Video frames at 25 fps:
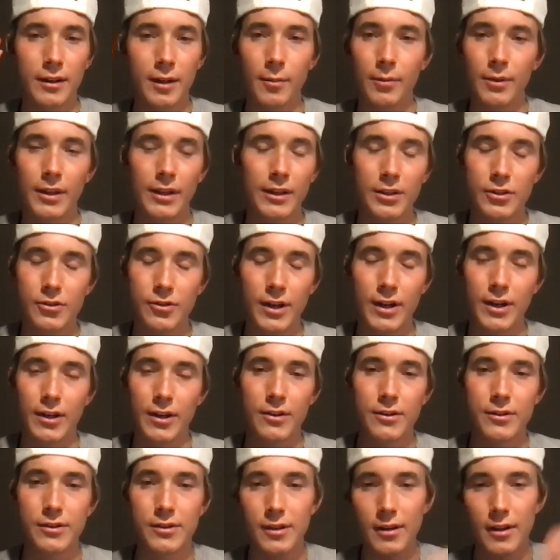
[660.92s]
a couple daily
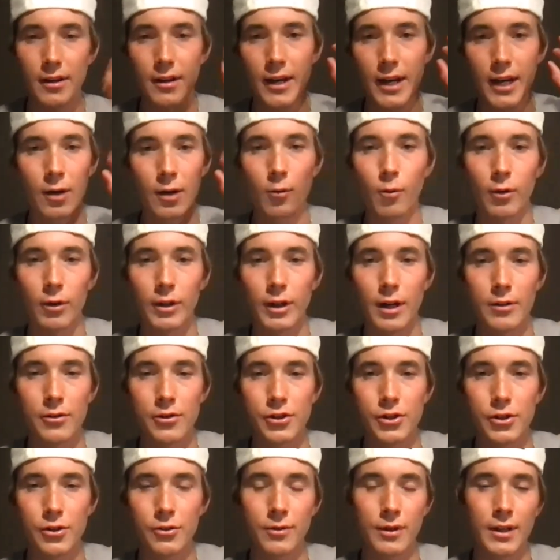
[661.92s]
trainers, and a workout
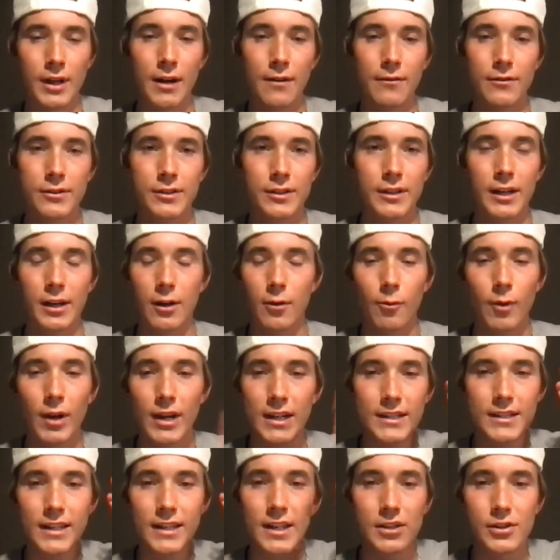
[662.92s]
shoe. And then obviously like a
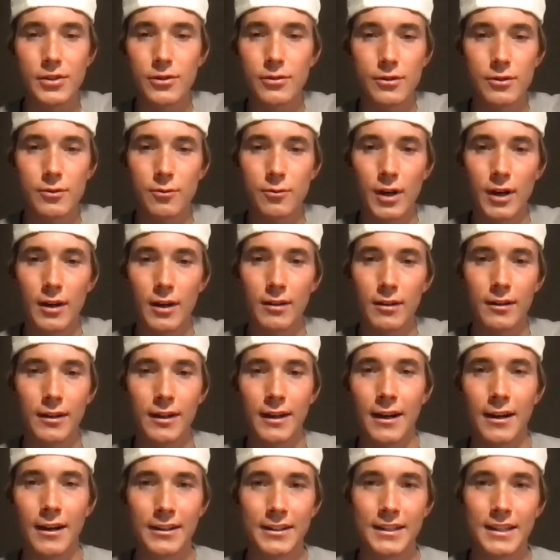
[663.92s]
race day shoe as
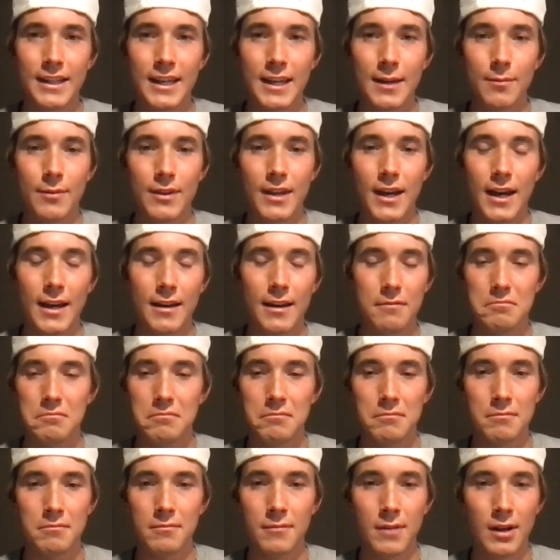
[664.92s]
well. And I like to keep that
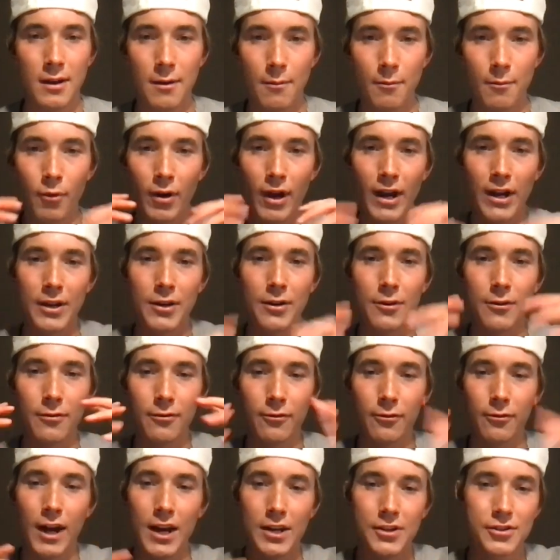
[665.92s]
brand new,
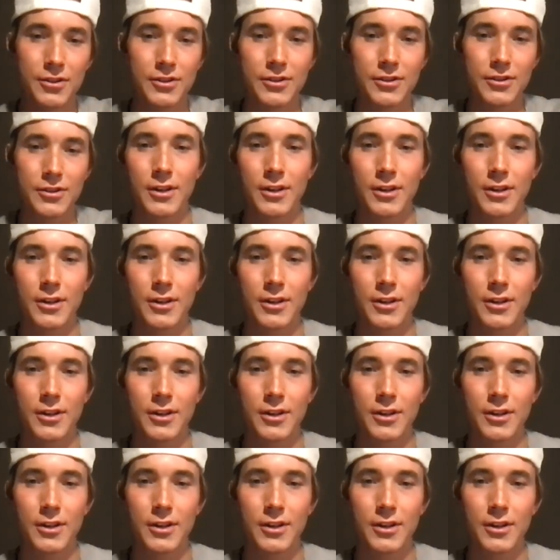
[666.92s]
fresh.